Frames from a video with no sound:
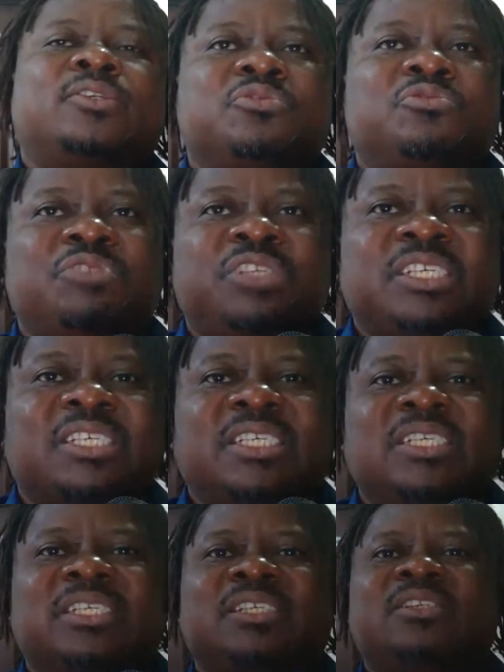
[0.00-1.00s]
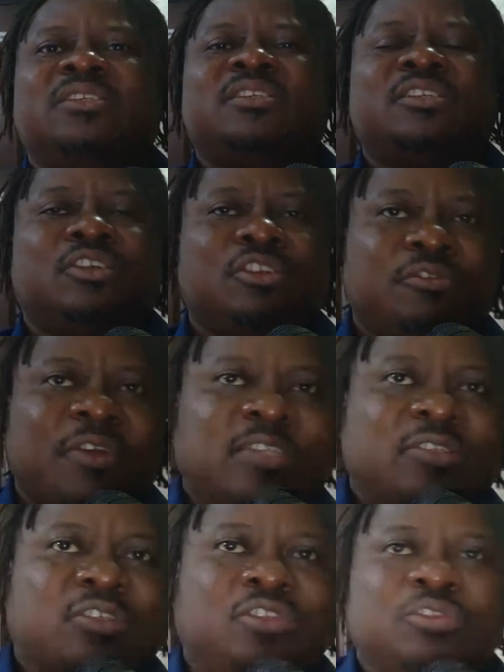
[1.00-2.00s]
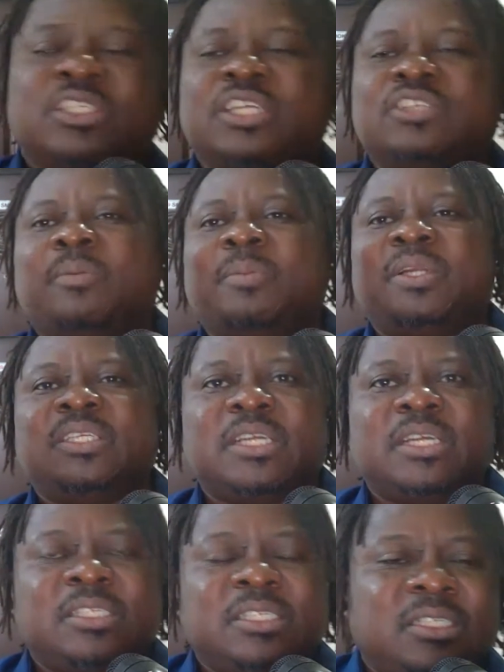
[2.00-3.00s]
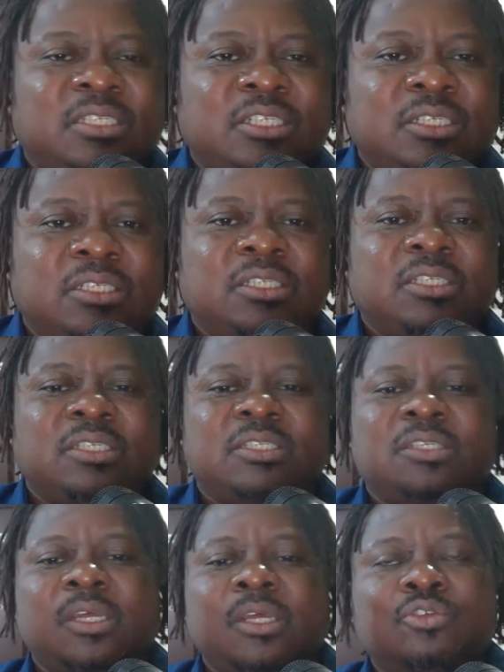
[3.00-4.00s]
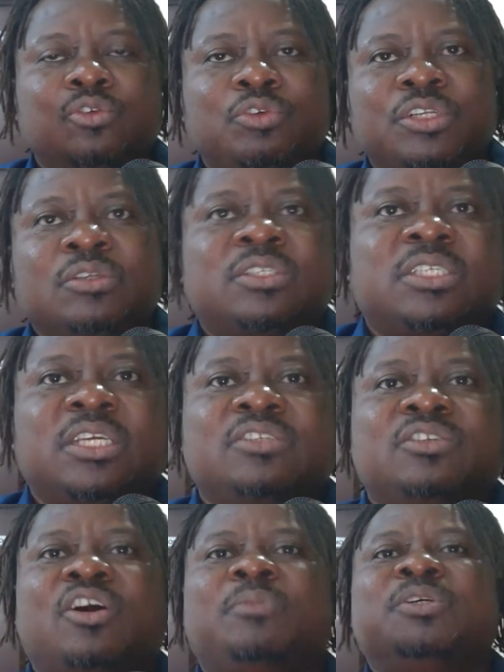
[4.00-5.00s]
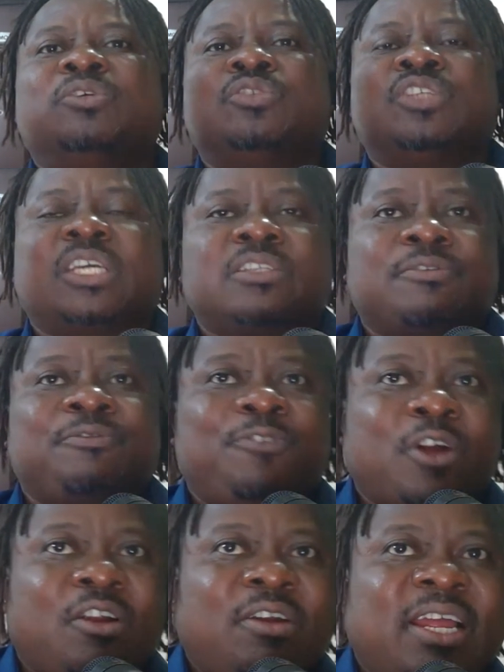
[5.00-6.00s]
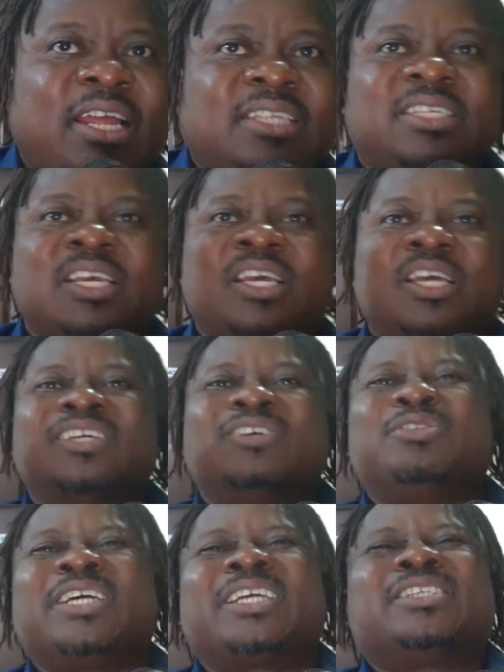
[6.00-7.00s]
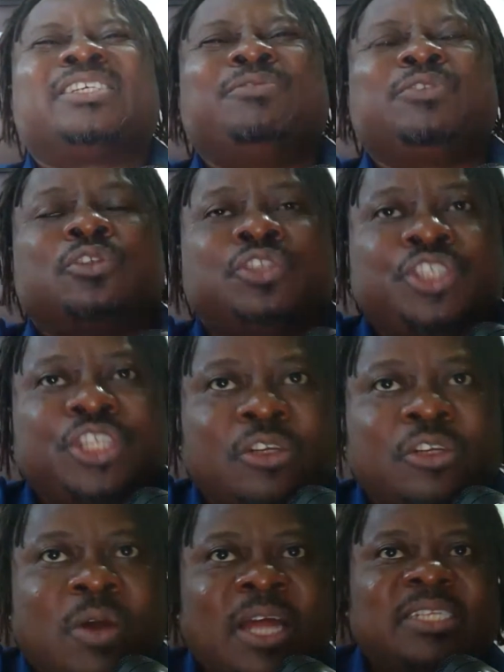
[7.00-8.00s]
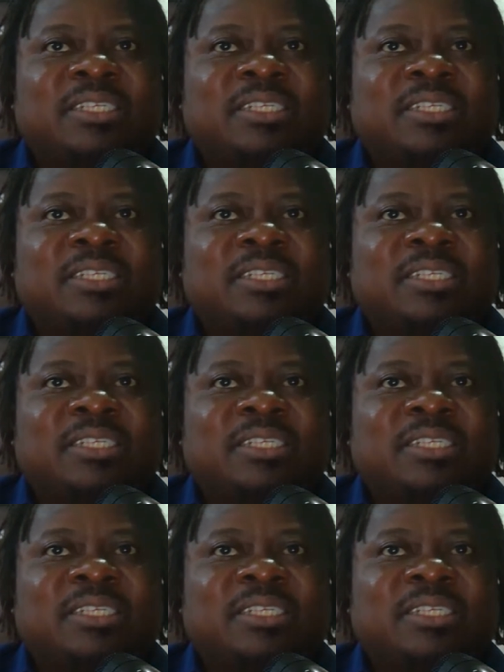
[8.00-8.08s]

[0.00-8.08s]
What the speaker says: to the Juventus new stadium or the Torino stadium. They could take it to Florence. They could take it even to Genoa, the